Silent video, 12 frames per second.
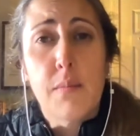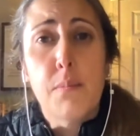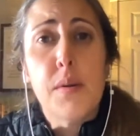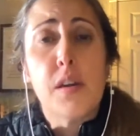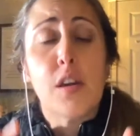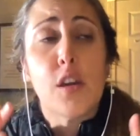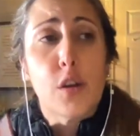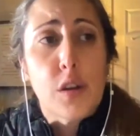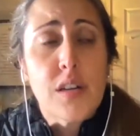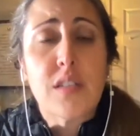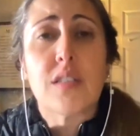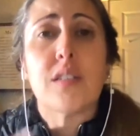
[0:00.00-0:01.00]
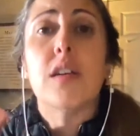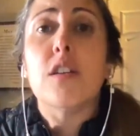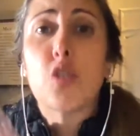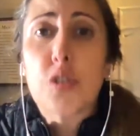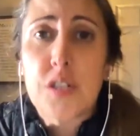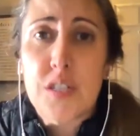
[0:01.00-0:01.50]
and be curious and
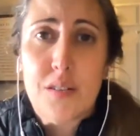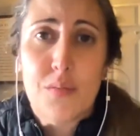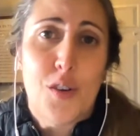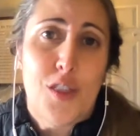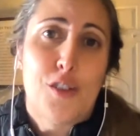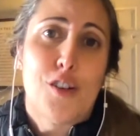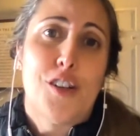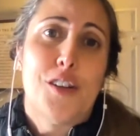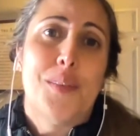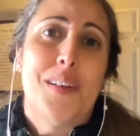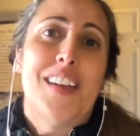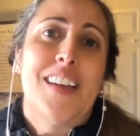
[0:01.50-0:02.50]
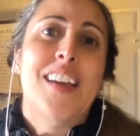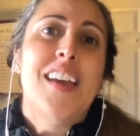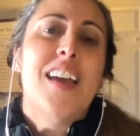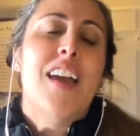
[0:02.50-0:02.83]
interested in what they're doing